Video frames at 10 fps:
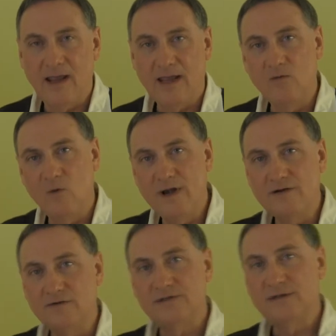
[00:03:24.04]
And when
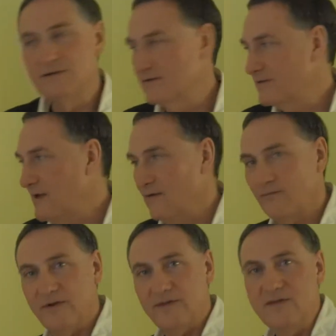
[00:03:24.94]
you see
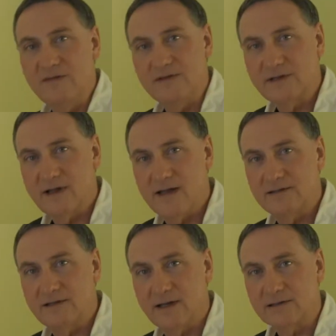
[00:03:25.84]
yourself within this
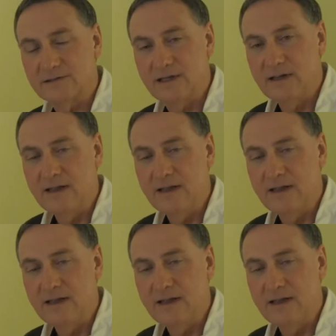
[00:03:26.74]
context,